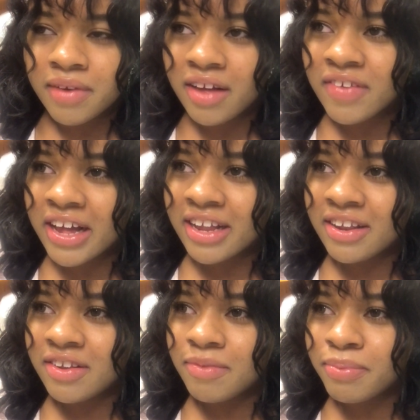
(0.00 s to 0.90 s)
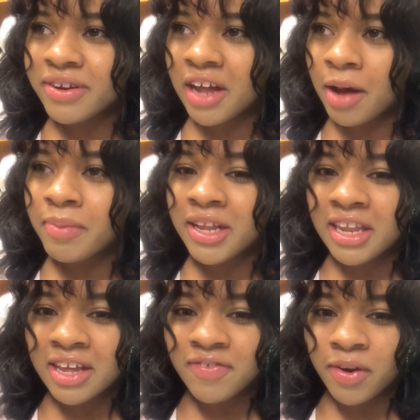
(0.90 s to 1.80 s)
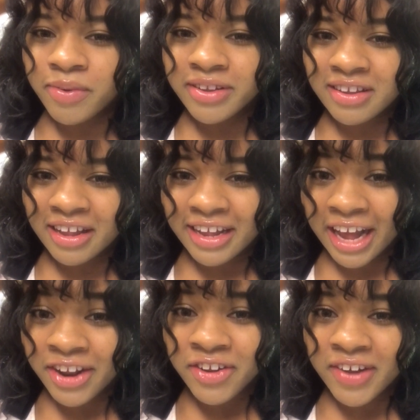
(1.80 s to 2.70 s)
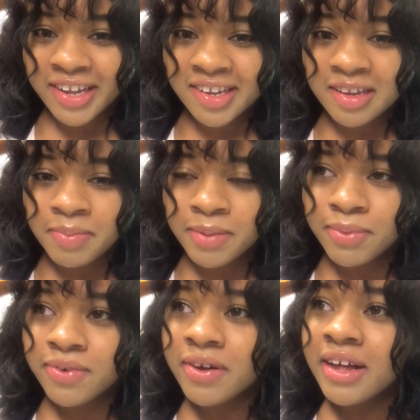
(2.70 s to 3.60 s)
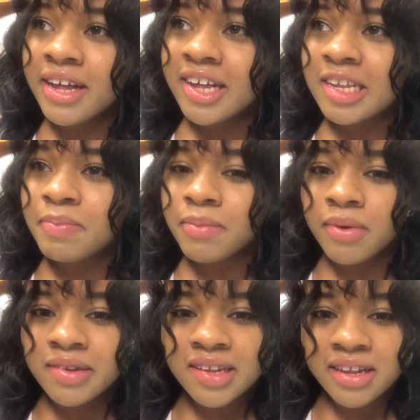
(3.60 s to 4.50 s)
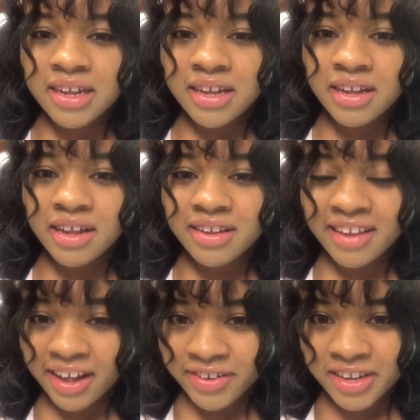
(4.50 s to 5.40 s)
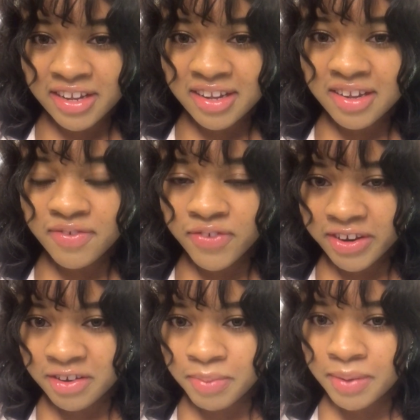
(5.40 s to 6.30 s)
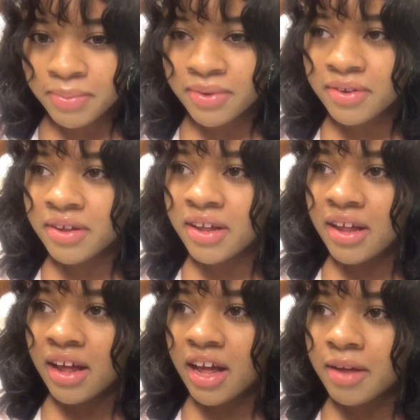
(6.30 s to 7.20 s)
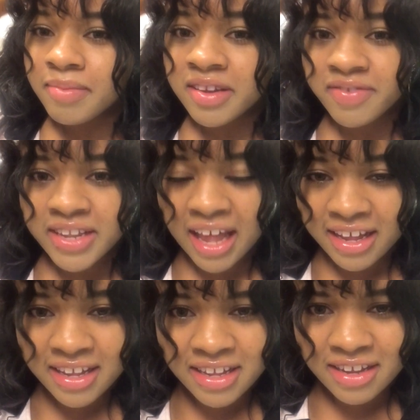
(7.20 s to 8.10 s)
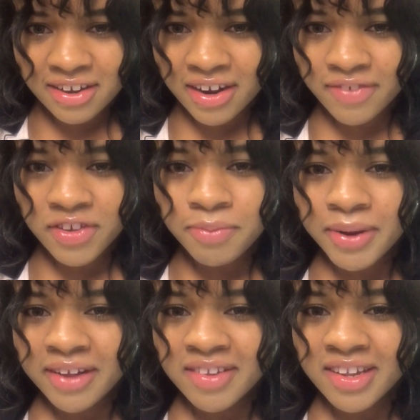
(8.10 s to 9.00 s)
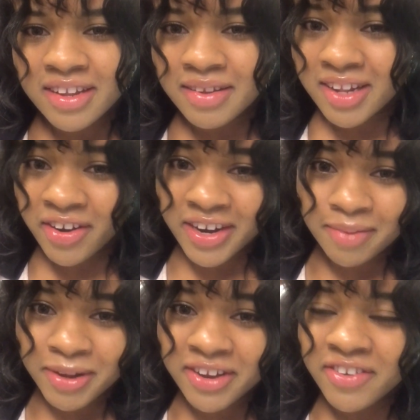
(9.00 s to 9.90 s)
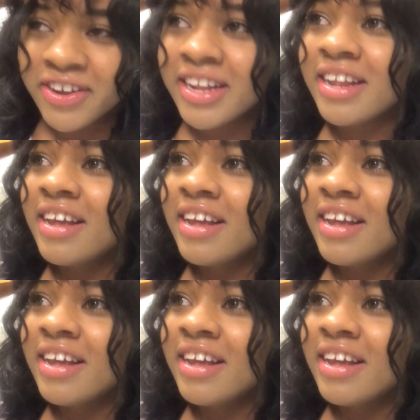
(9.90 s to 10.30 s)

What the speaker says: I've had predominantly, if I were to like categorize these people, it's been mostly Italians, French people, Sri Lanka, or however you pronounce it, sorry I'm ignorant,